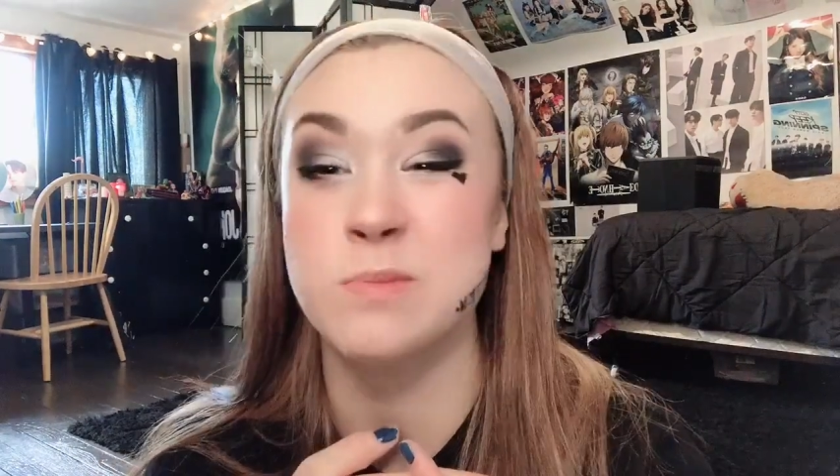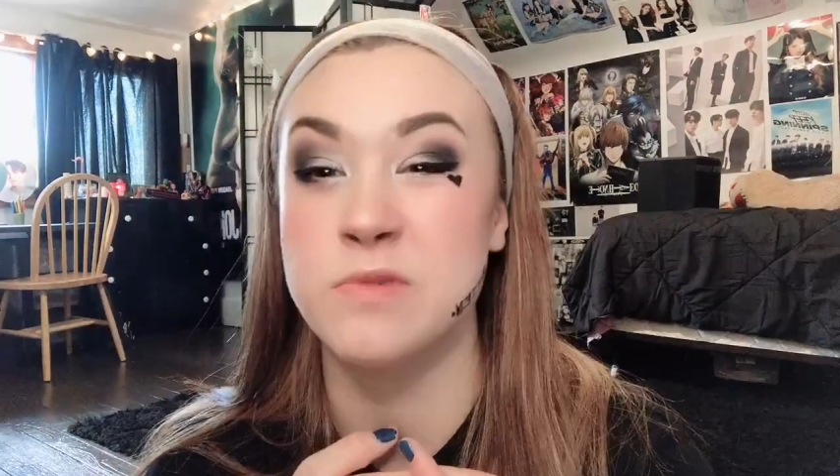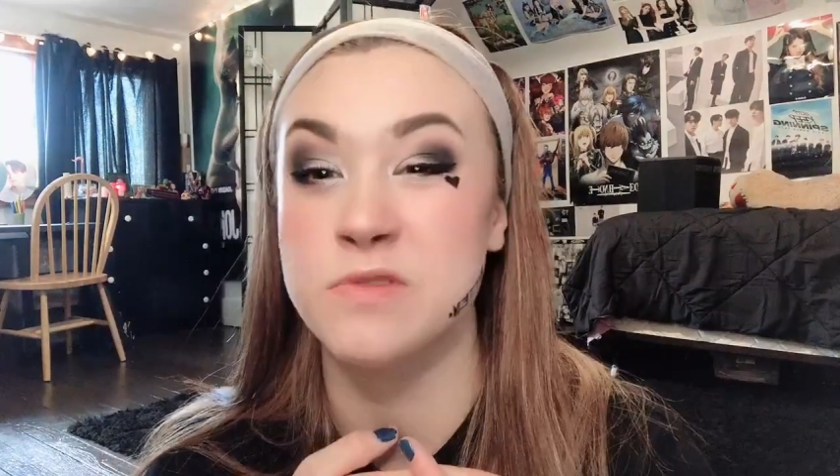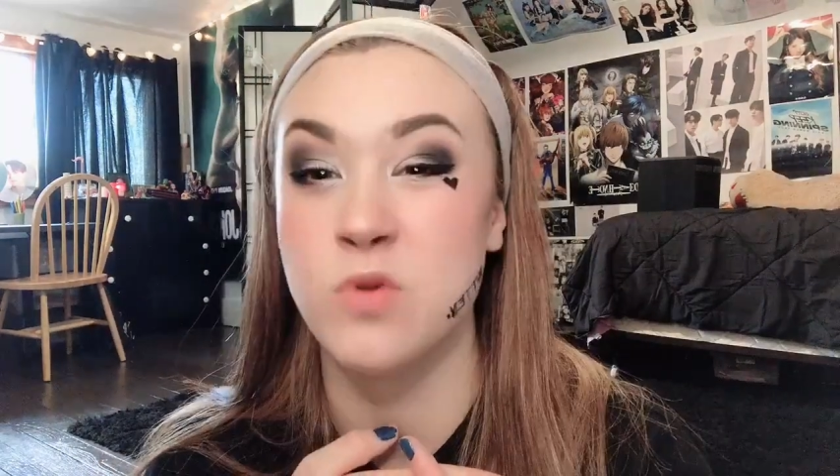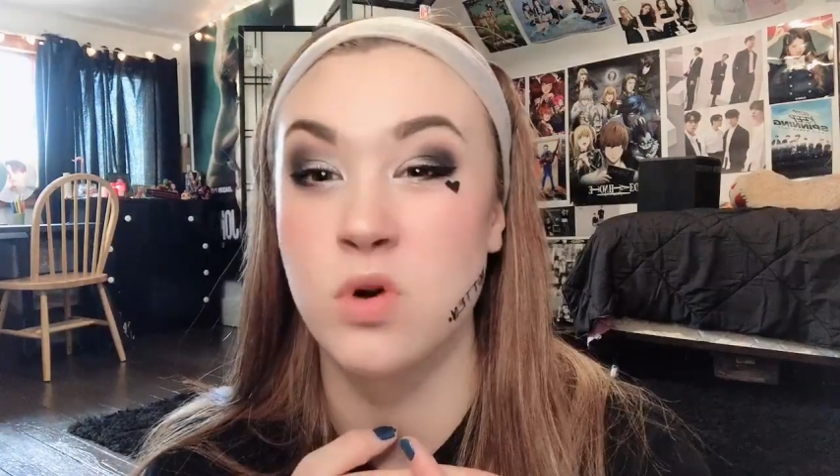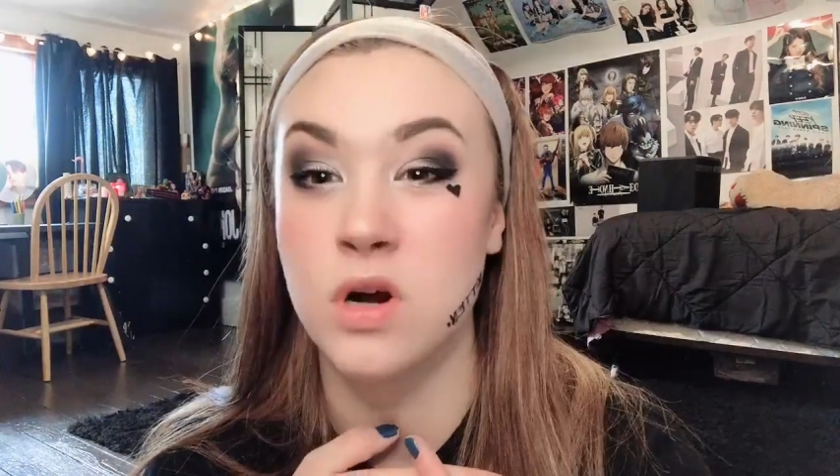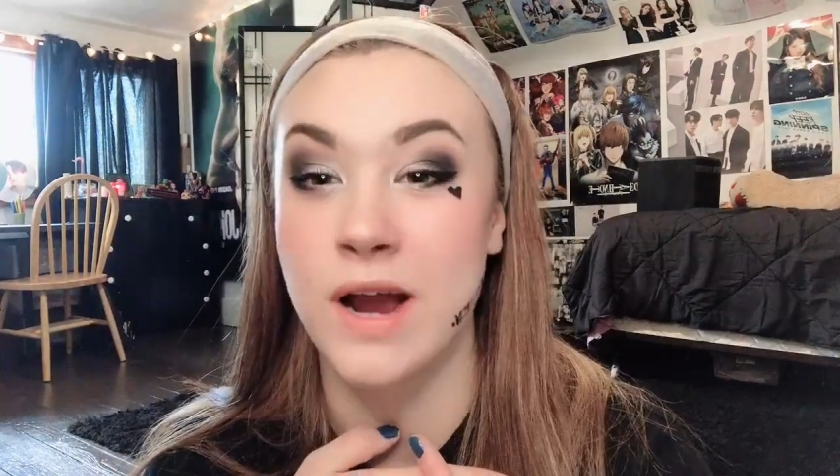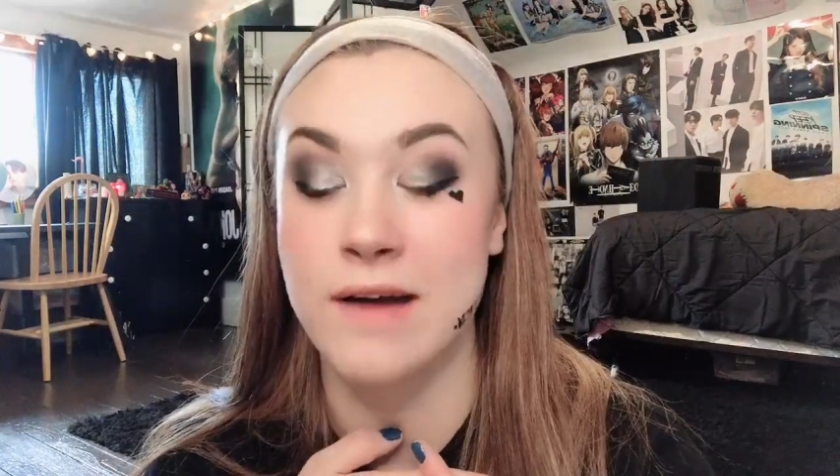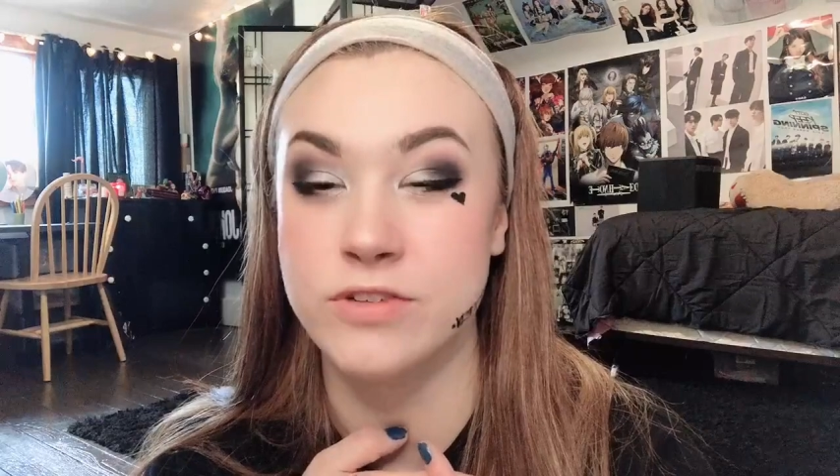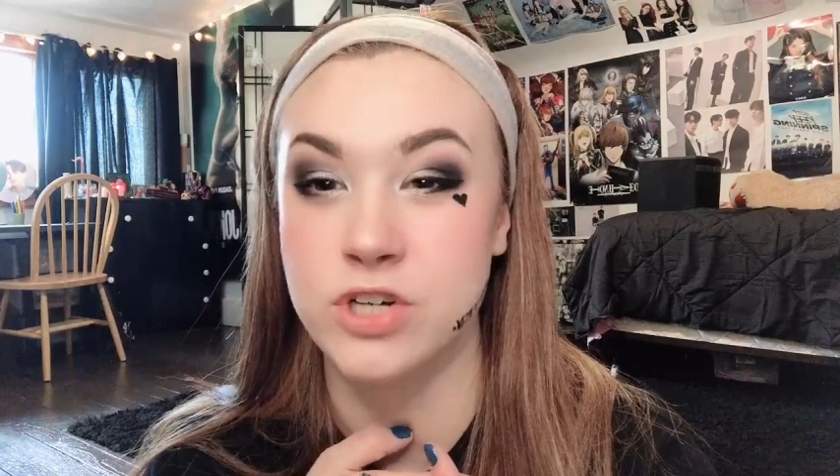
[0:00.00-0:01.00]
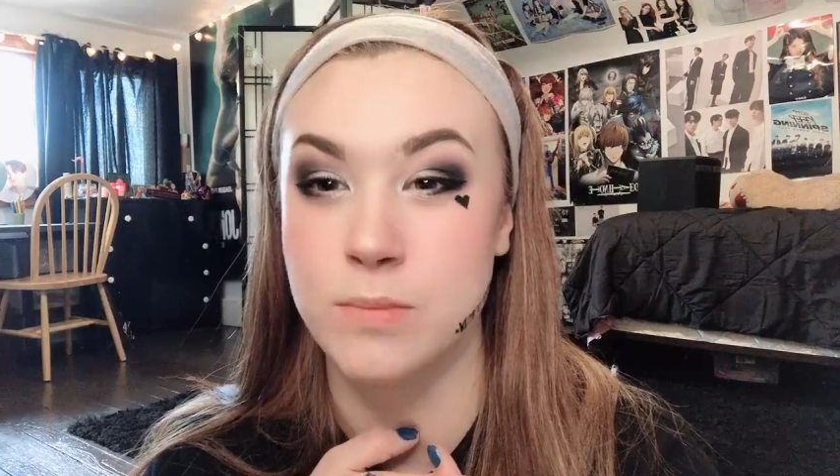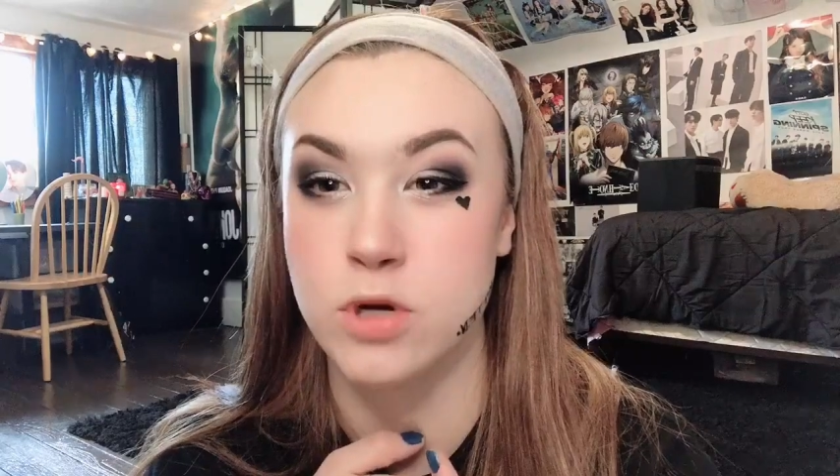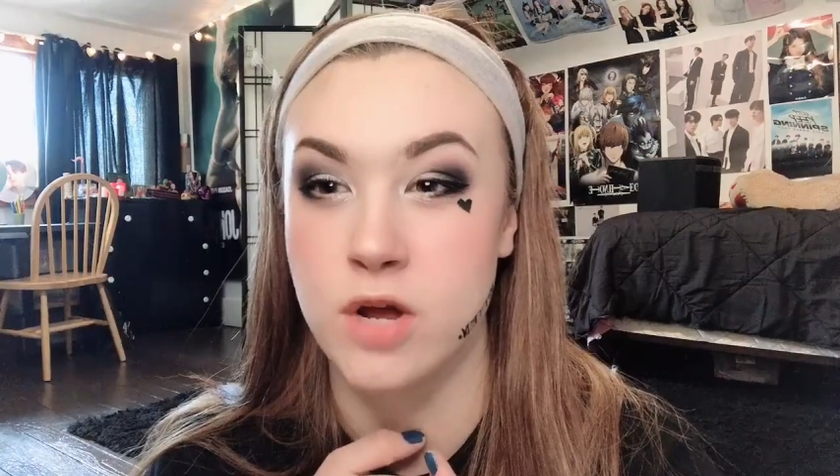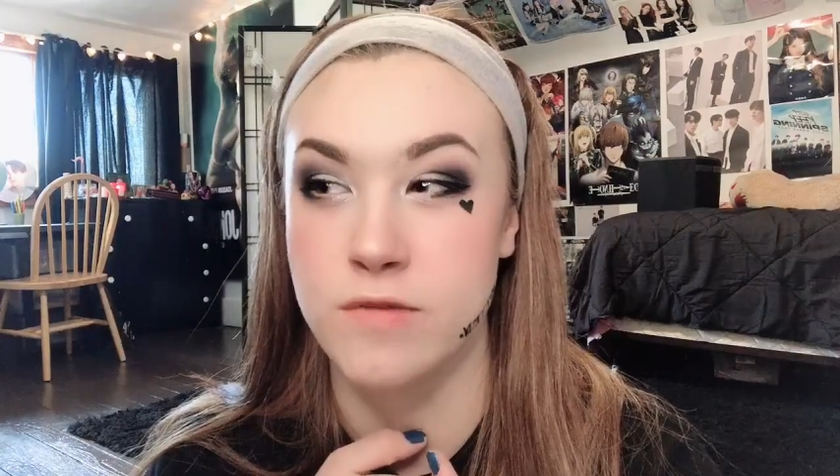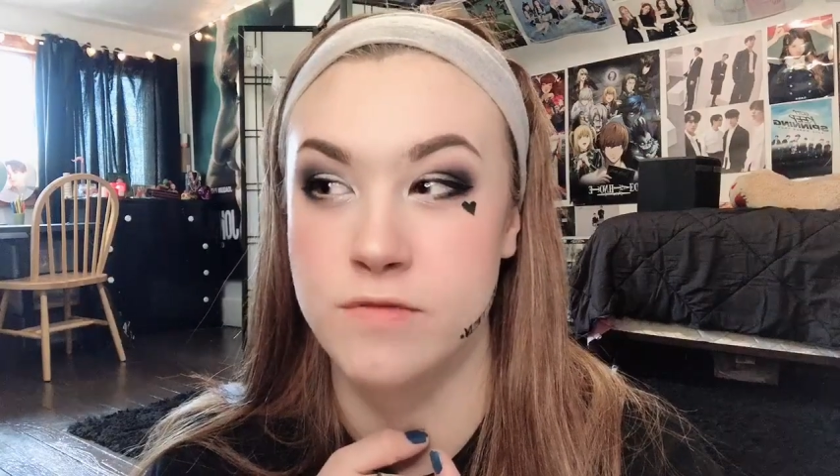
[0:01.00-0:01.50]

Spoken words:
before or after I put on